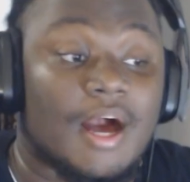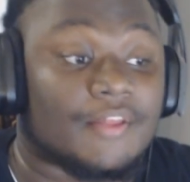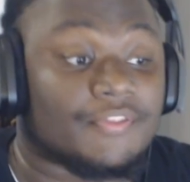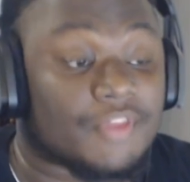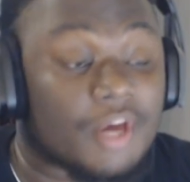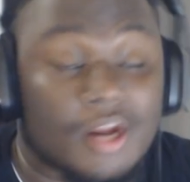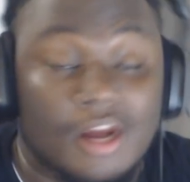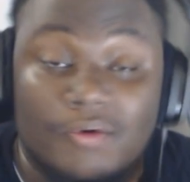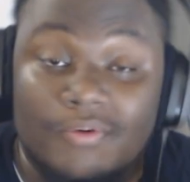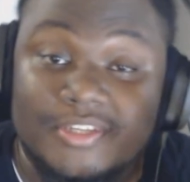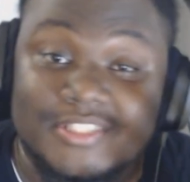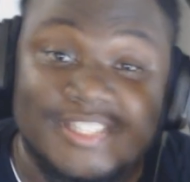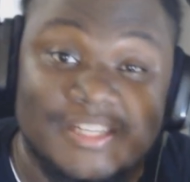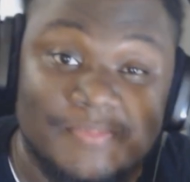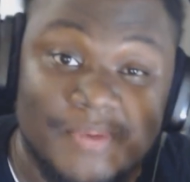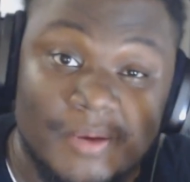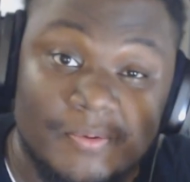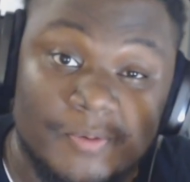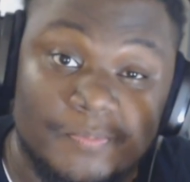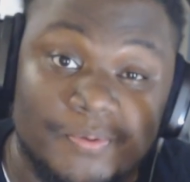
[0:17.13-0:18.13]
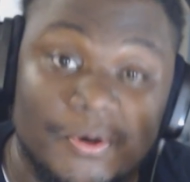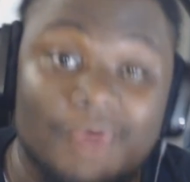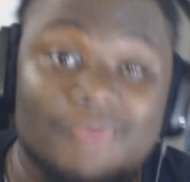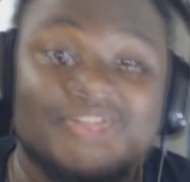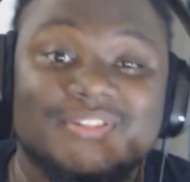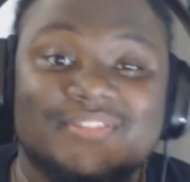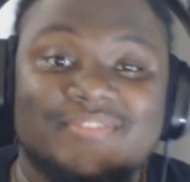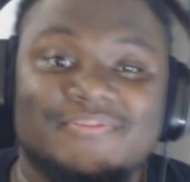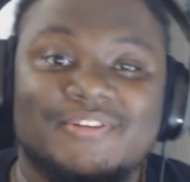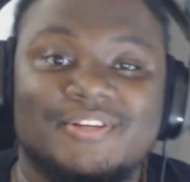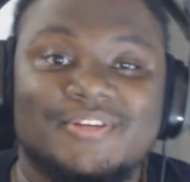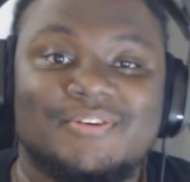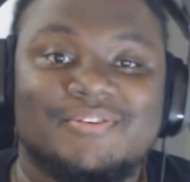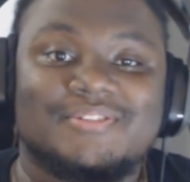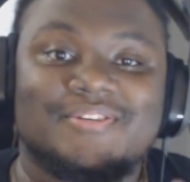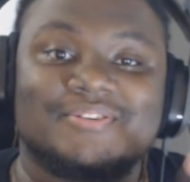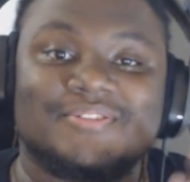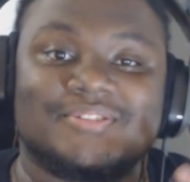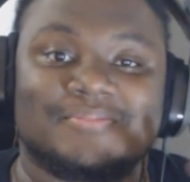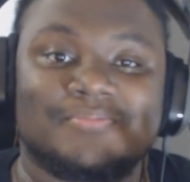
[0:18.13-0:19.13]
I thought I wasn't going to be able to post a video
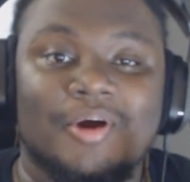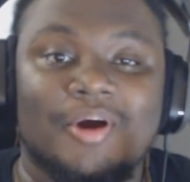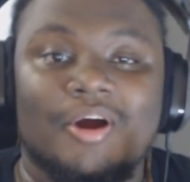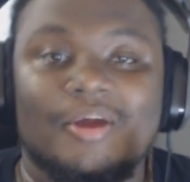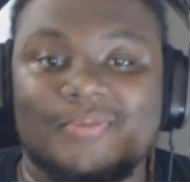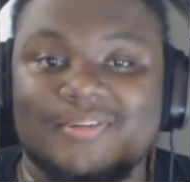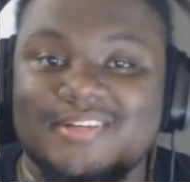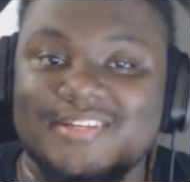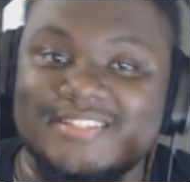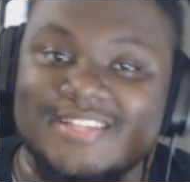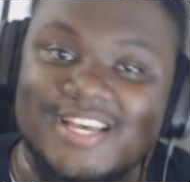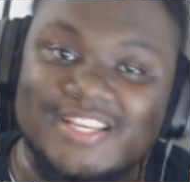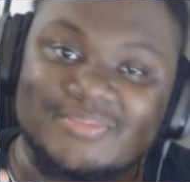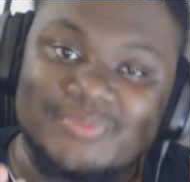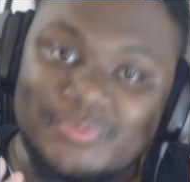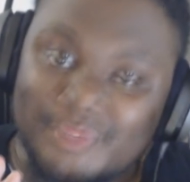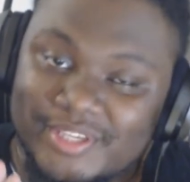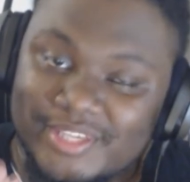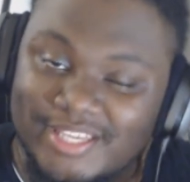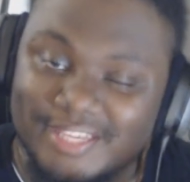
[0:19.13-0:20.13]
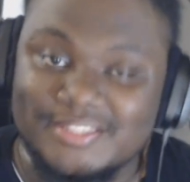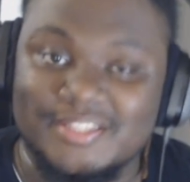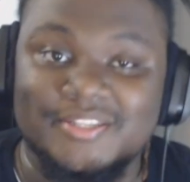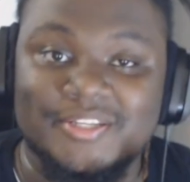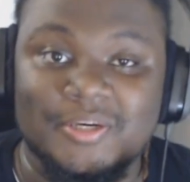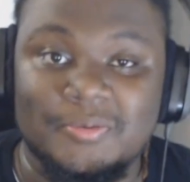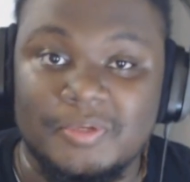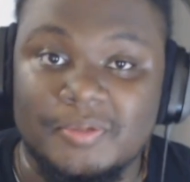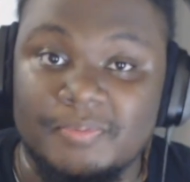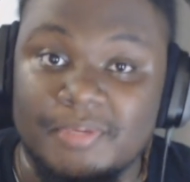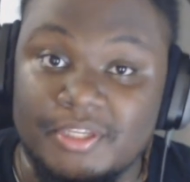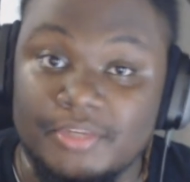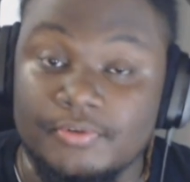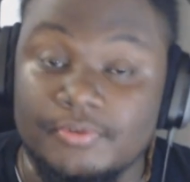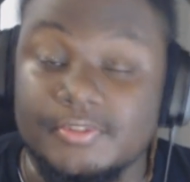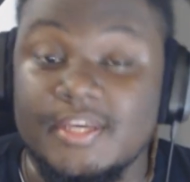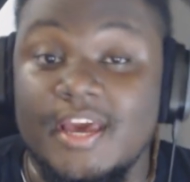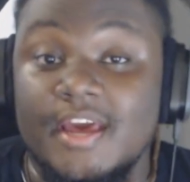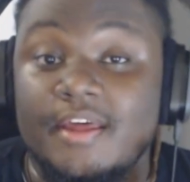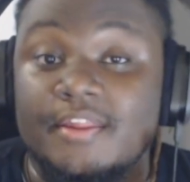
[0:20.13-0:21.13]
until tomorrow because that's when we get the WB
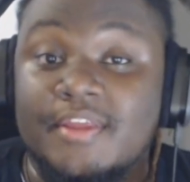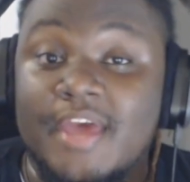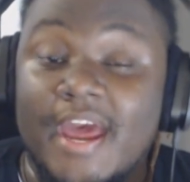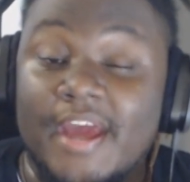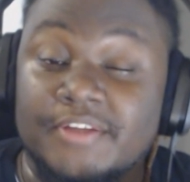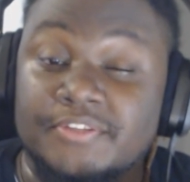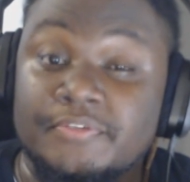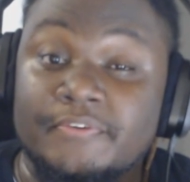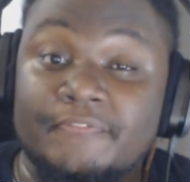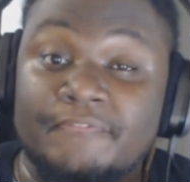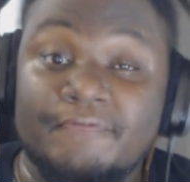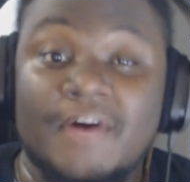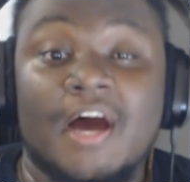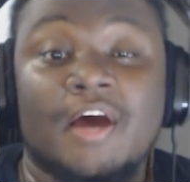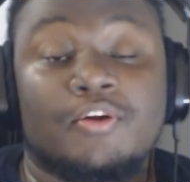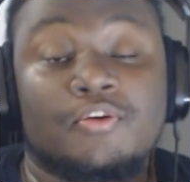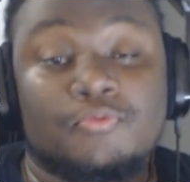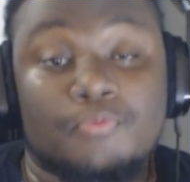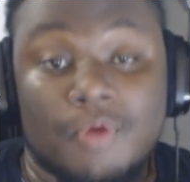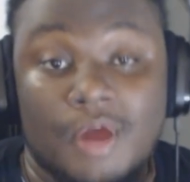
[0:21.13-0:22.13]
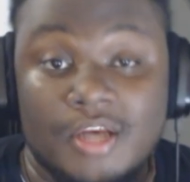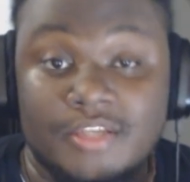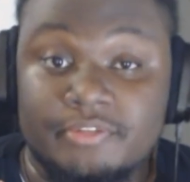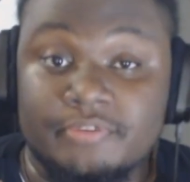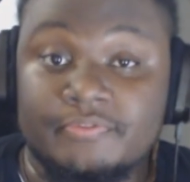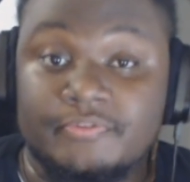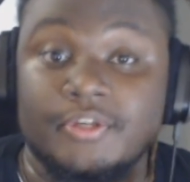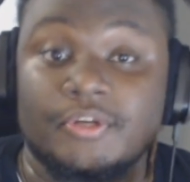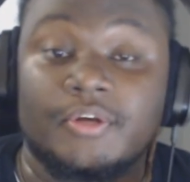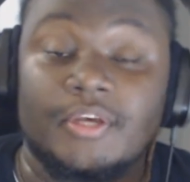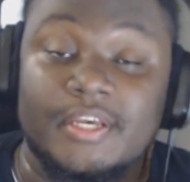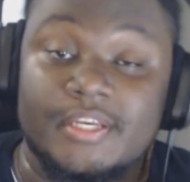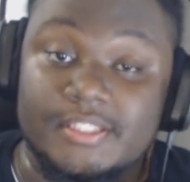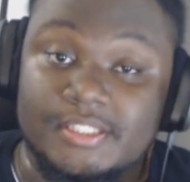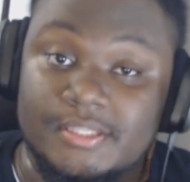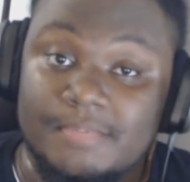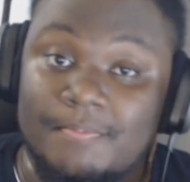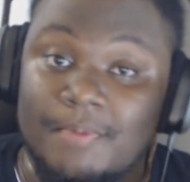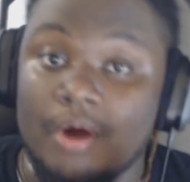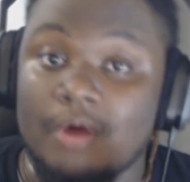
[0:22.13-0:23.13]
news. The actual final roster reveal
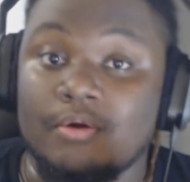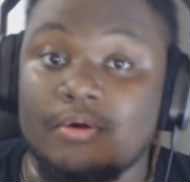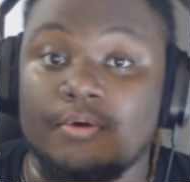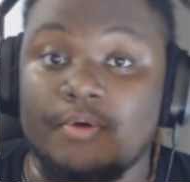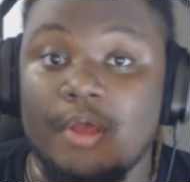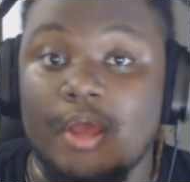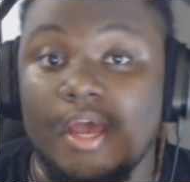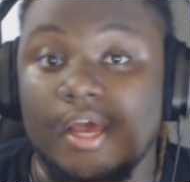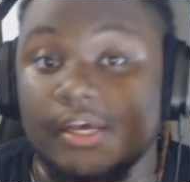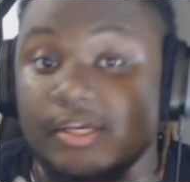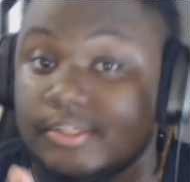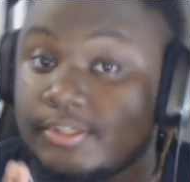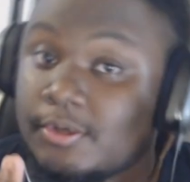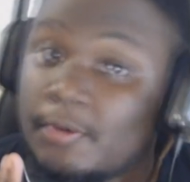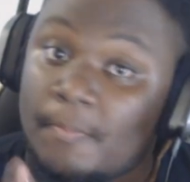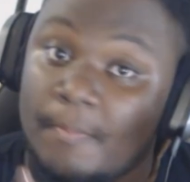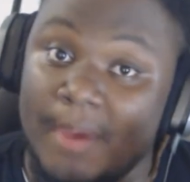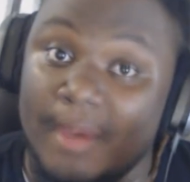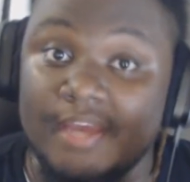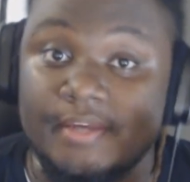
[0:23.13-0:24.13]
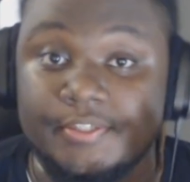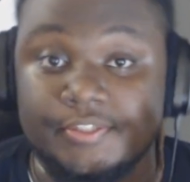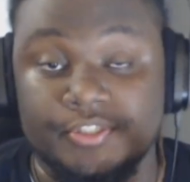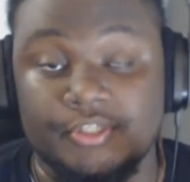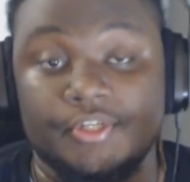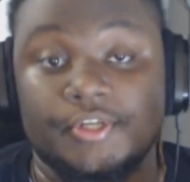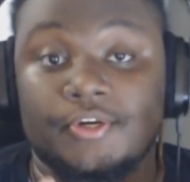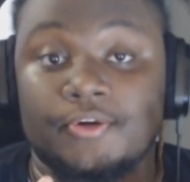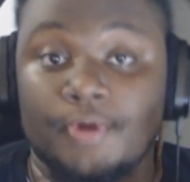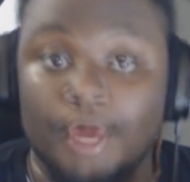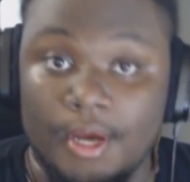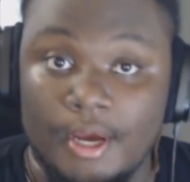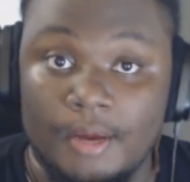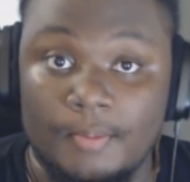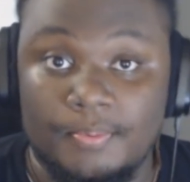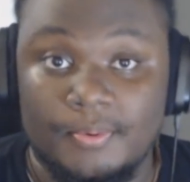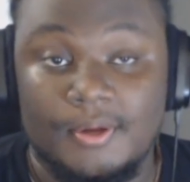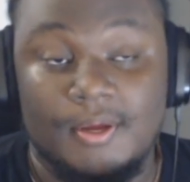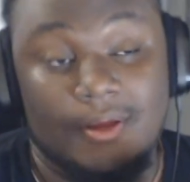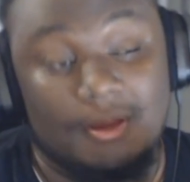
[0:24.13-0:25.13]
is tomorrow, so make sure you're
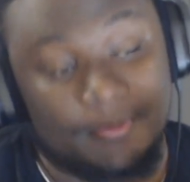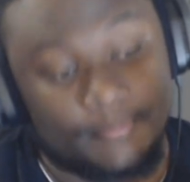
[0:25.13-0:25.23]
up